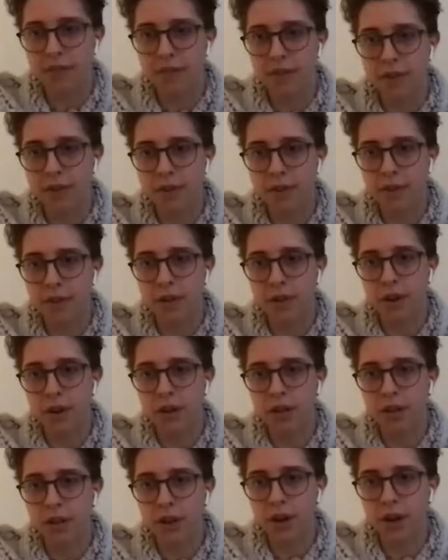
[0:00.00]
ever not
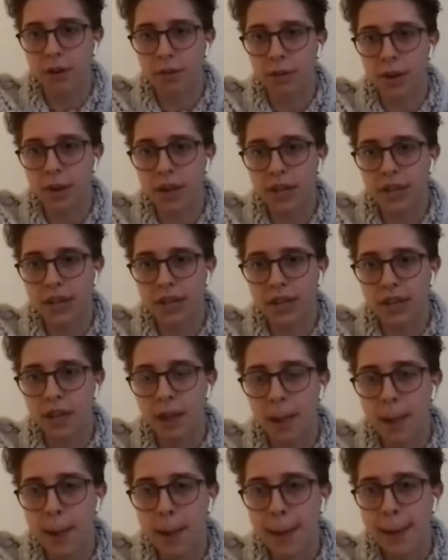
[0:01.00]
gotten one?
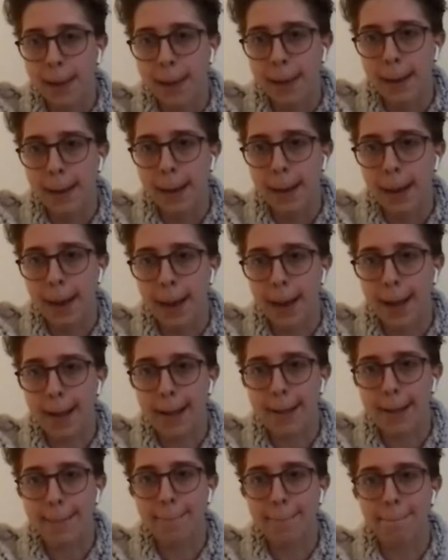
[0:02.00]

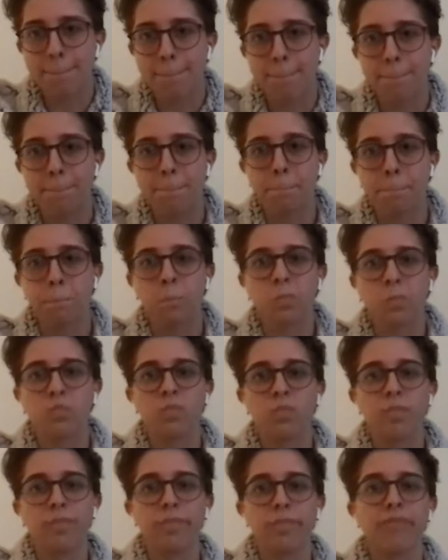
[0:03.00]
Um,
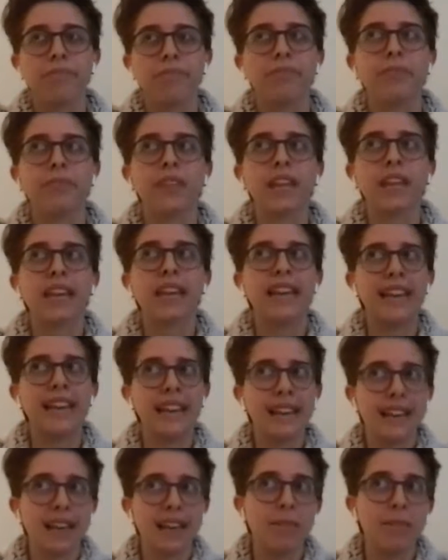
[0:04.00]

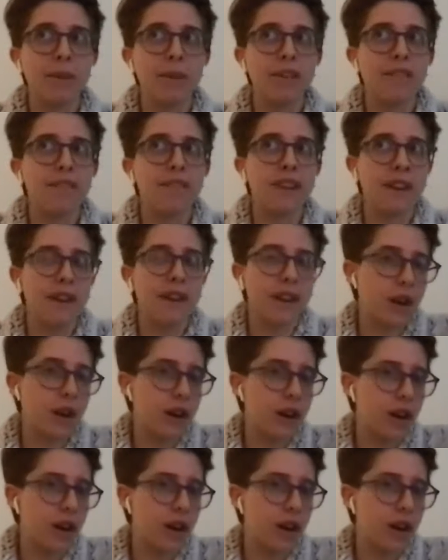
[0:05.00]
it can be very